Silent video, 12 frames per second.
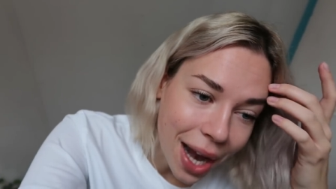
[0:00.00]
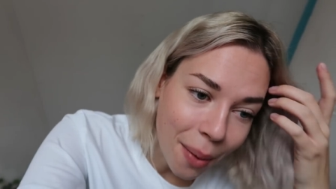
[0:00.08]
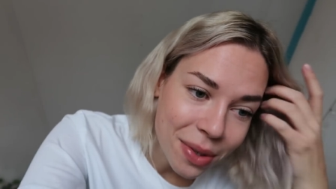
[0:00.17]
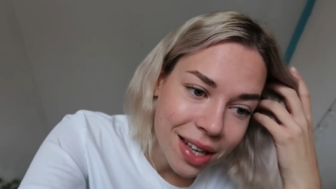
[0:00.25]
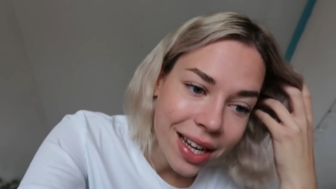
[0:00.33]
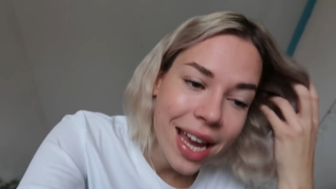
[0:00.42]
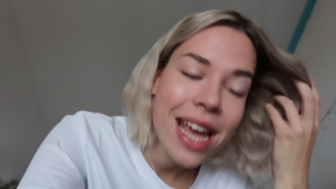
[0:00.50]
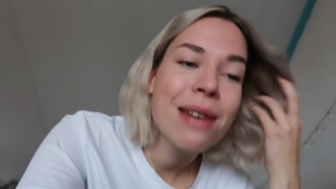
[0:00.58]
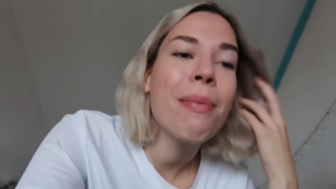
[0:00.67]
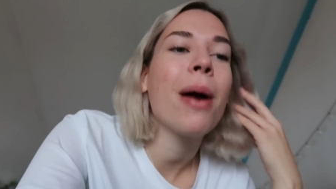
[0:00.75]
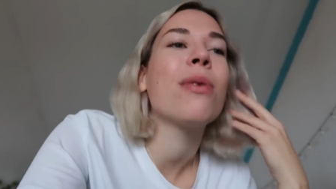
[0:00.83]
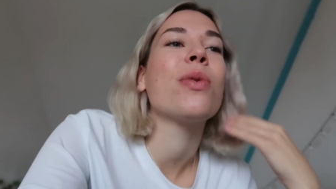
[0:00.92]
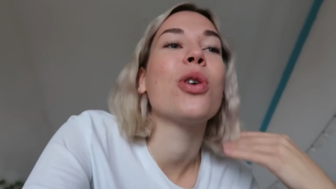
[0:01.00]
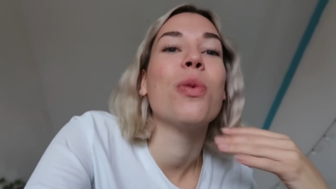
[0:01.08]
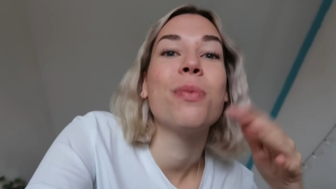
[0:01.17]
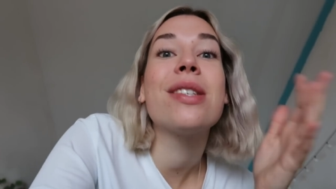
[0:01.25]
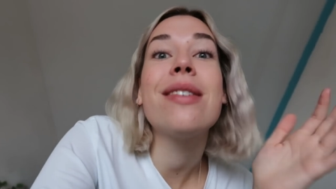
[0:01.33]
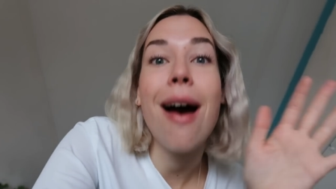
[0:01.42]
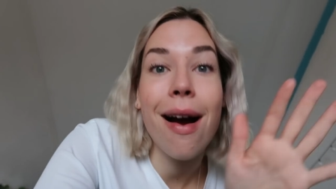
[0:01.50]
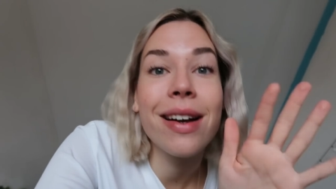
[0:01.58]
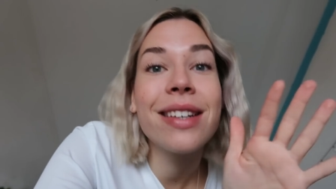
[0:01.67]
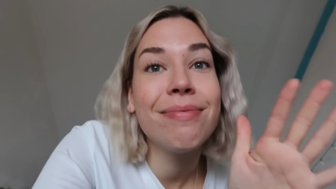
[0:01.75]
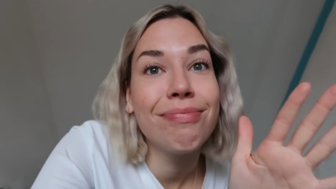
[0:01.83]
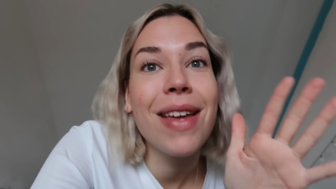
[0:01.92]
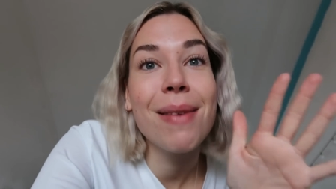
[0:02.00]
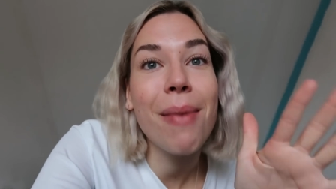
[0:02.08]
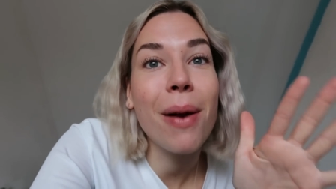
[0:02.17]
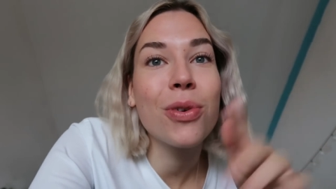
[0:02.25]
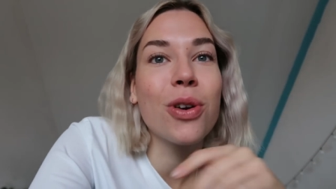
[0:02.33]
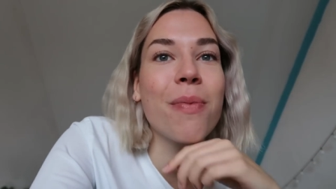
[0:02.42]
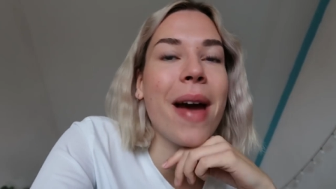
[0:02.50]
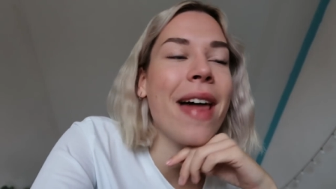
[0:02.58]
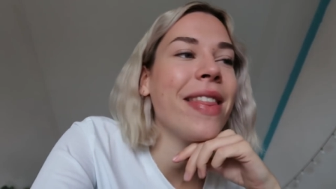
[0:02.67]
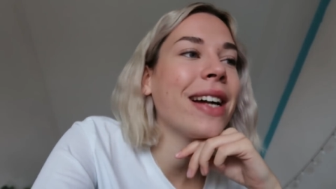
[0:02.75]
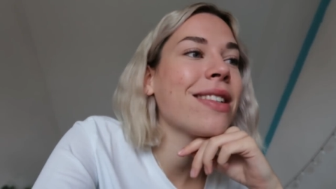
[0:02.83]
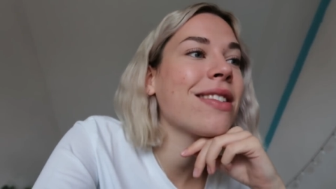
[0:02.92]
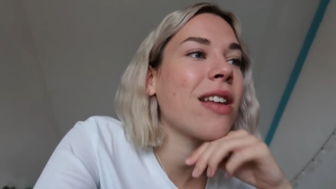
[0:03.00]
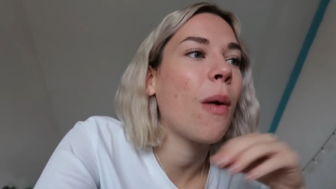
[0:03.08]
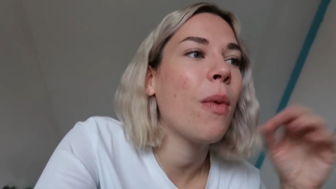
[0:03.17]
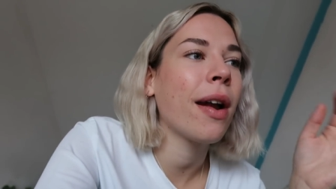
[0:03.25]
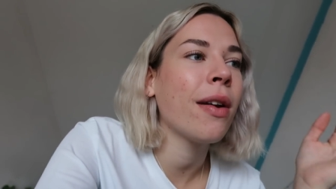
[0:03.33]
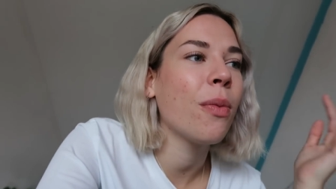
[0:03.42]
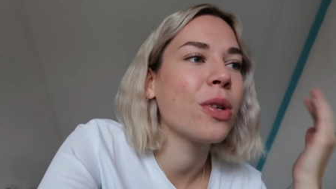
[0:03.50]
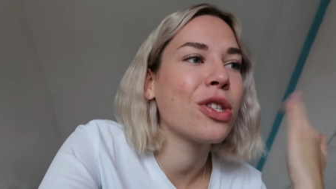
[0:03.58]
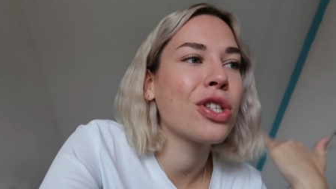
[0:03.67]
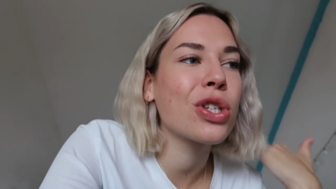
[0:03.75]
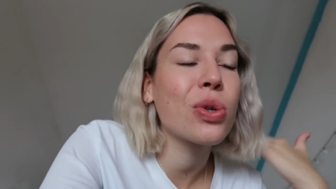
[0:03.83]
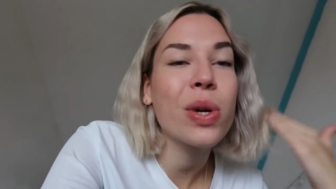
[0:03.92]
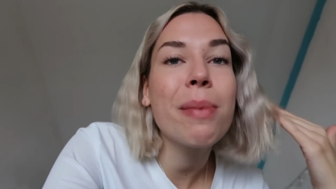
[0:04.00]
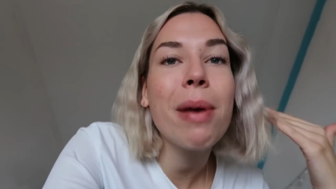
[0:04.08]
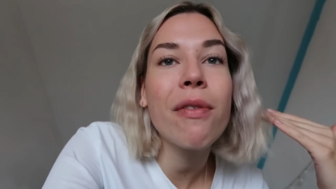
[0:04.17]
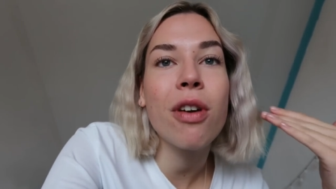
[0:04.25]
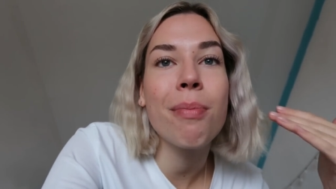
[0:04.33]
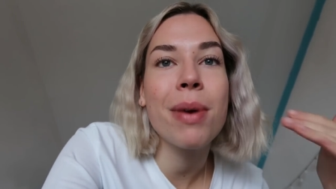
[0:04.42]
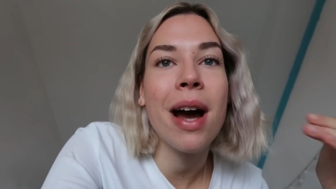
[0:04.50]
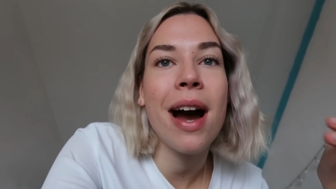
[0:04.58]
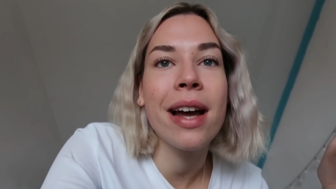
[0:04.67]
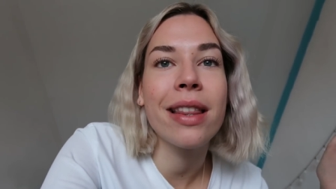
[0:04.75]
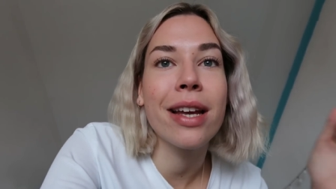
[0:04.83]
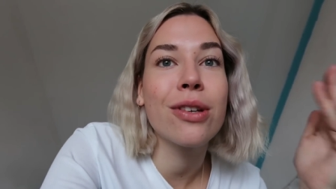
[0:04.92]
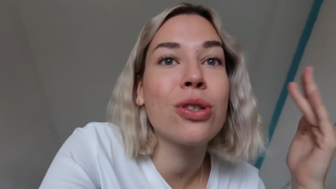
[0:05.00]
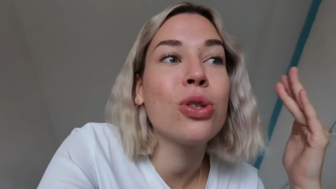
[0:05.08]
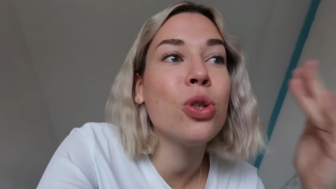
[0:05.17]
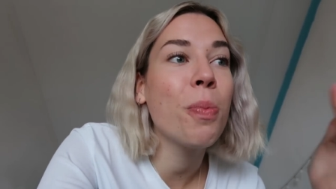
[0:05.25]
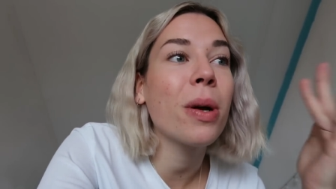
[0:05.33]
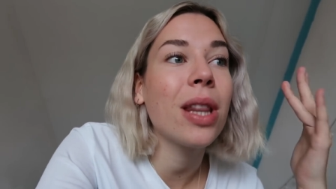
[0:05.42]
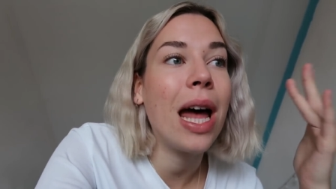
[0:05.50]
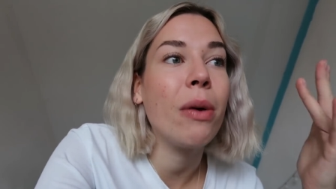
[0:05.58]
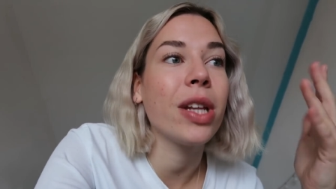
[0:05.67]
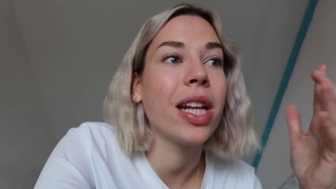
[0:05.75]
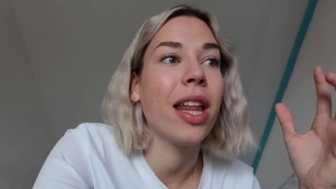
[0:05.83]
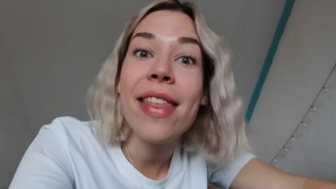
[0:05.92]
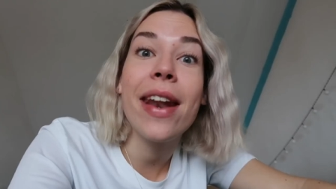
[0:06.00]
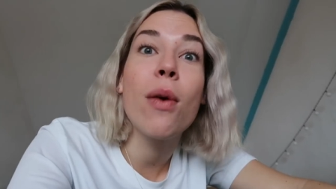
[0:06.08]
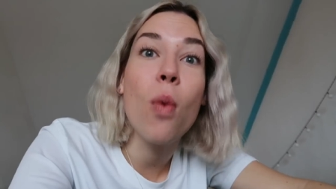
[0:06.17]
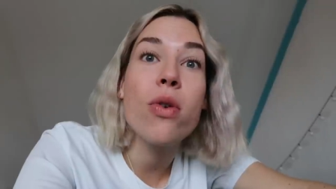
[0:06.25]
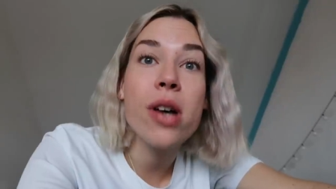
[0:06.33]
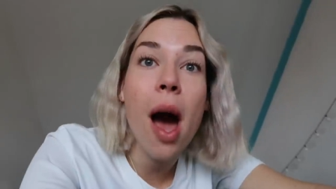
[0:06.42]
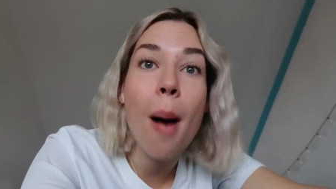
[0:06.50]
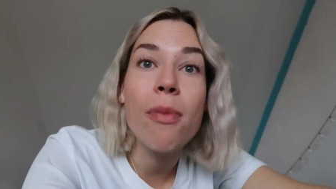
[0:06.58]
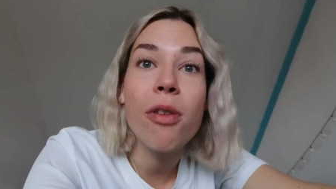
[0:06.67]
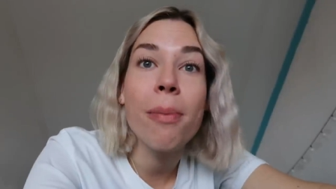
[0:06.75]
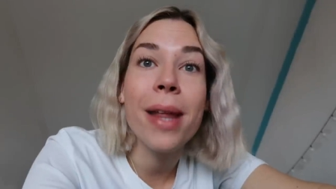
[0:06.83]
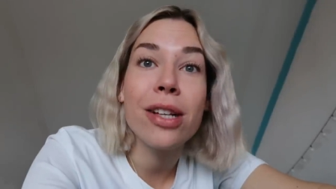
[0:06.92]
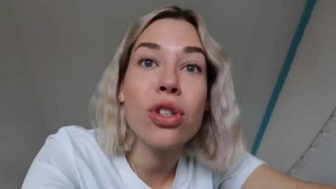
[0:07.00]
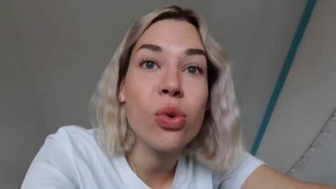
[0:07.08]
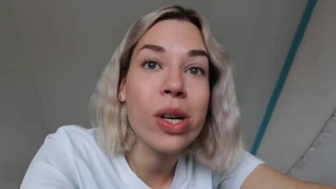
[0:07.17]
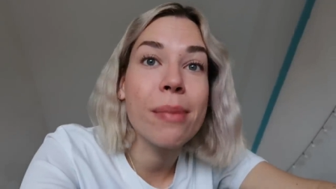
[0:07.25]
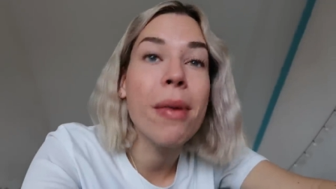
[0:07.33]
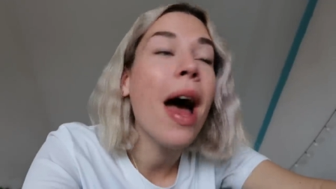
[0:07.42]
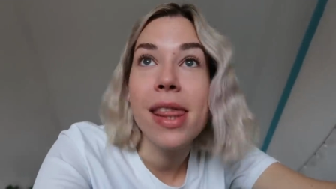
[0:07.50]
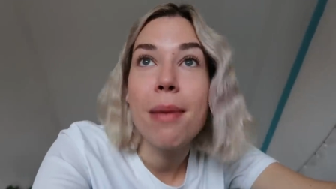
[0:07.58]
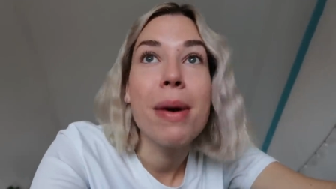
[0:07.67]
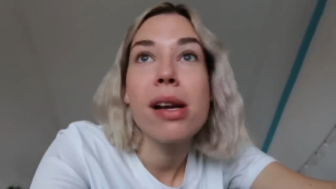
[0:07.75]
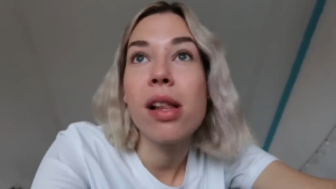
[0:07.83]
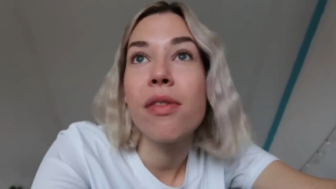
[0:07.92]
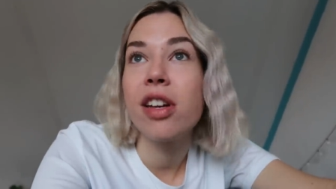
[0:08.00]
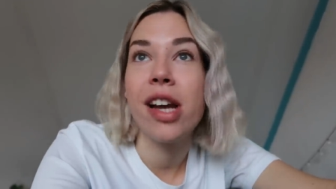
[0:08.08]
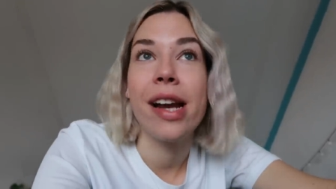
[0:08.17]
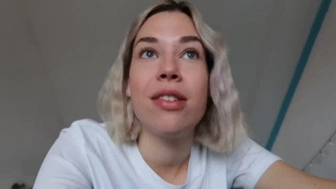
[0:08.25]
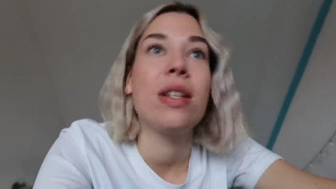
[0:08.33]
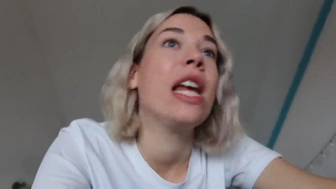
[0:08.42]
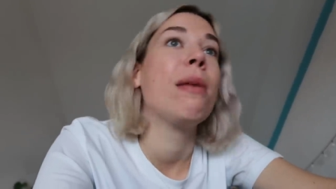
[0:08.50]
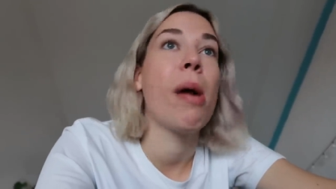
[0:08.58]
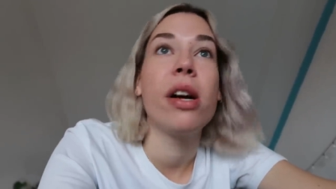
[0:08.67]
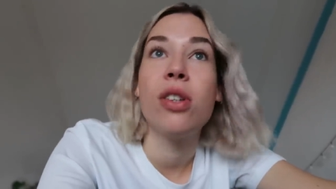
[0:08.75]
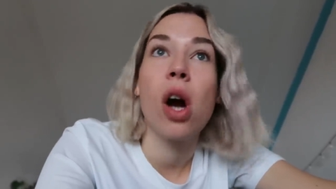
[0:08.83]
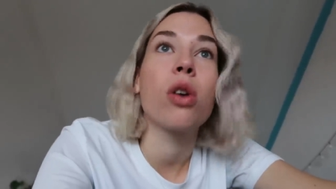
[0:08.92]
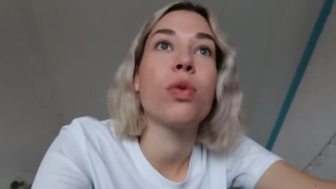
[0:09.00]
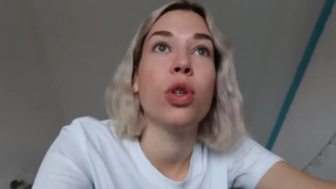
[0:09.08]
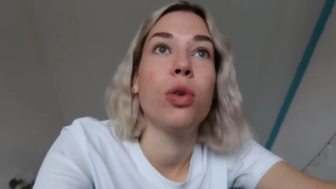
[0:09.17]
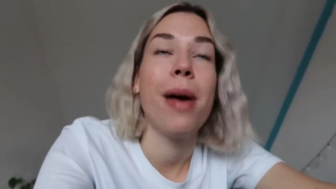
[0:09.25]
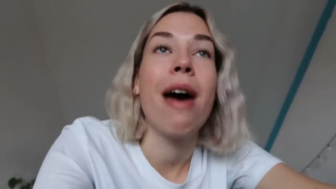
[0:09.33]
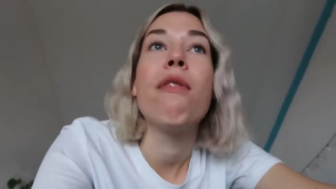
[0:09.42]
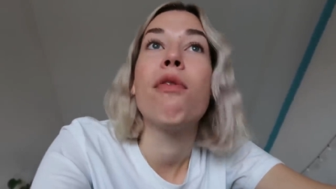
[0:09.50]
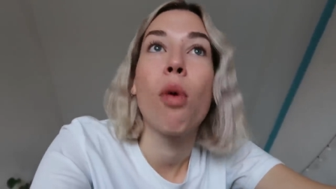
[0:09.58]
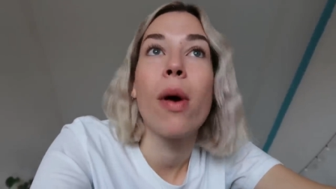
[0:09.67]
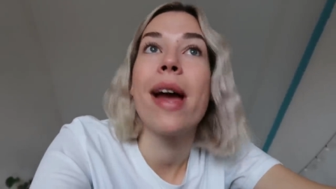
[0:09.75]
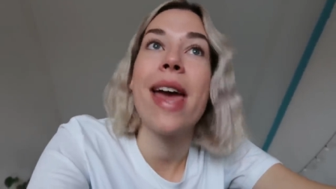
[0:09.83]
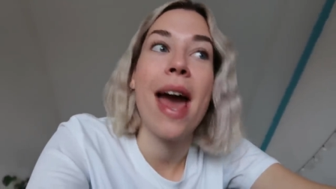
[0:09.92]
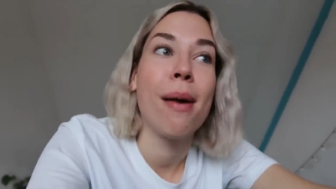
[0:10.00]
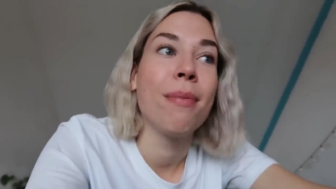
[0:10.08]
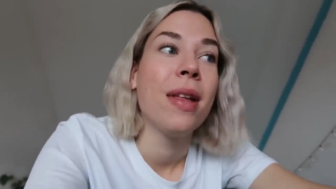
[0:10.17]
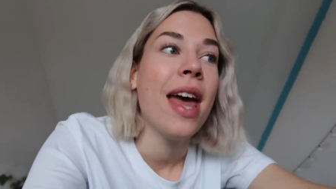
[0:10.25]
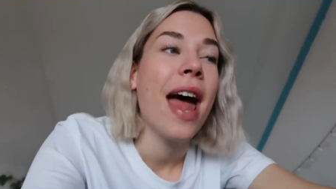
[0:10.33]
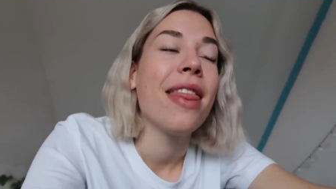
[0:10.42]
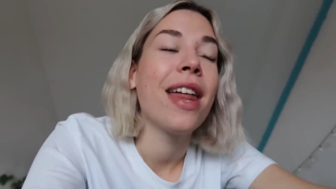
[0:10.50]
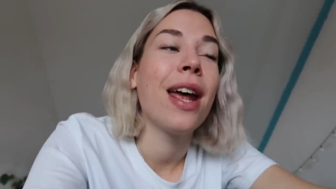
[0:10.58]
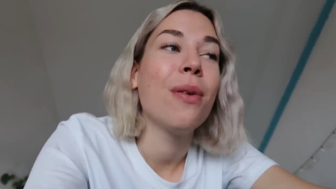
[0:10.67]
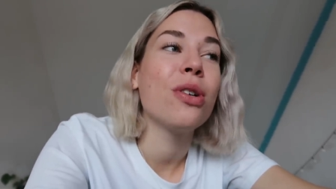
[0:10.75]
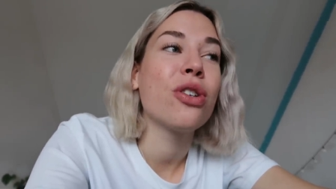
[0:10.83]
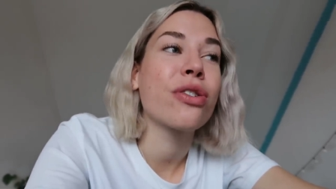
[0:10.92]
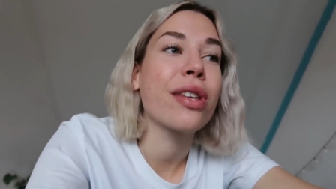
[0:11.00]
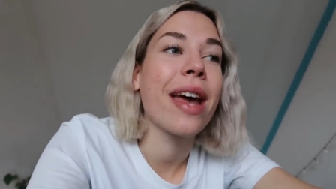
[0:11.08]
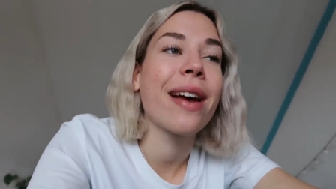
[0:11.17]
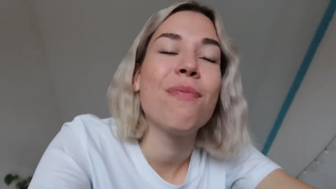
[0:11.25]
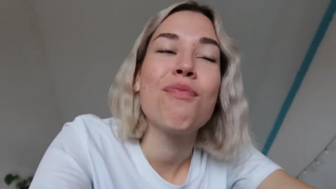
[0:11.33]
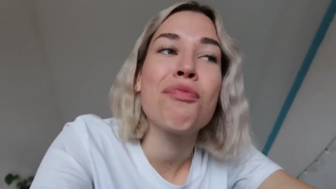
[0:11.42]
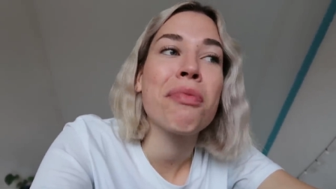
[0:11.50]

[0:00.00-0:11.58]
that I was like in my room stuck in my room and that someone was screaming from behind like super loudly and then I woke up from that scream in the middle of the night in my dark room at 4 a.m. and then I was just like